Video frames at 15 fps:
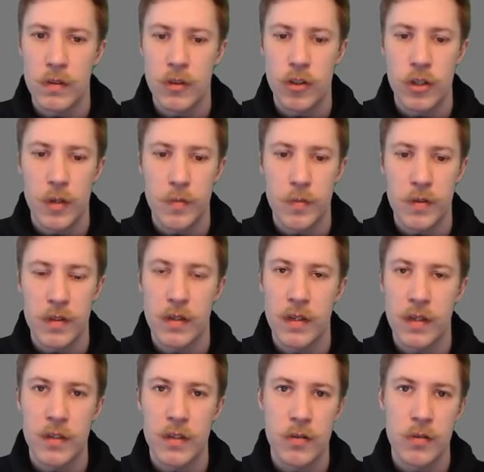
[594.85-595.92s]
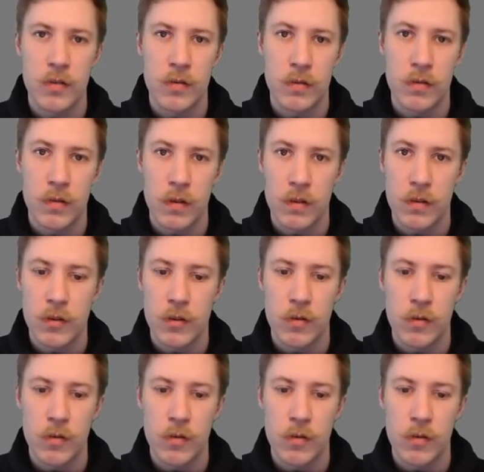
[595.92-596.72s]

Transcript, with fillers: chips into two